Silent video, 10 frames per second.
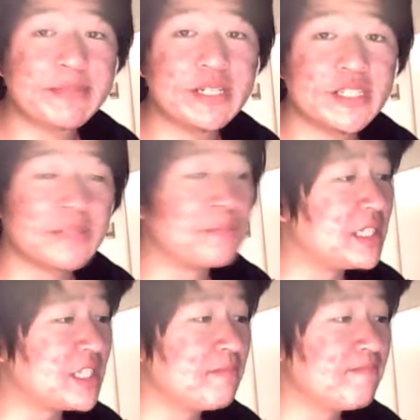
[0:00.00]
Gonna eat some
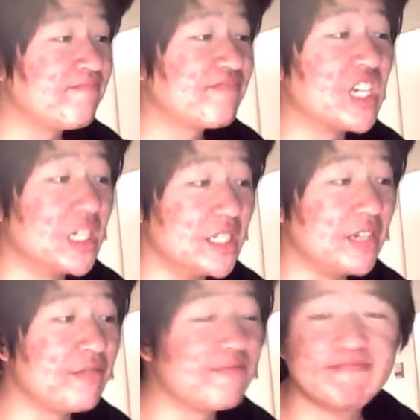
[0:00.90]
pizza. Gonna
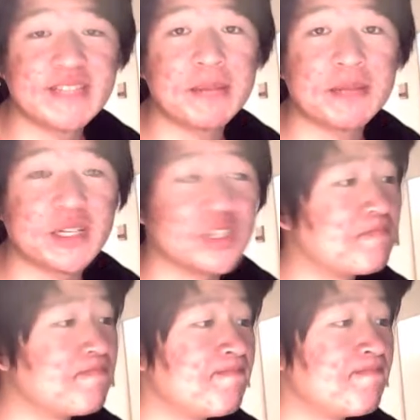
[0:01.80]
leave. I'm
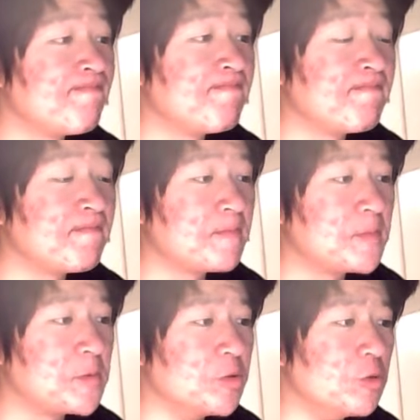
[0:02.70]
gonna
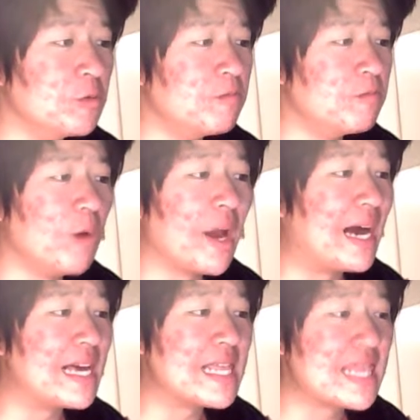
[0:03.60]
do what
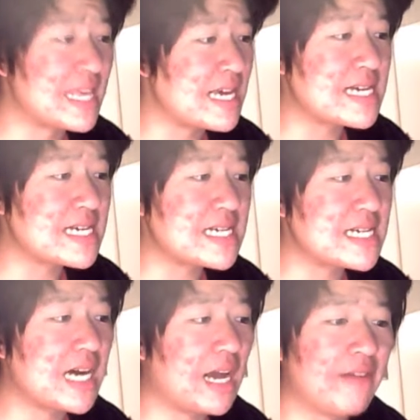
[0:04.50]
I think
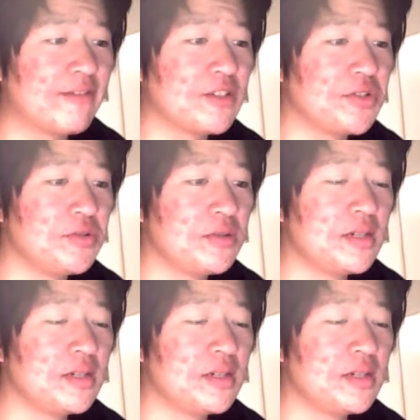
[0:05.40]
I have to do.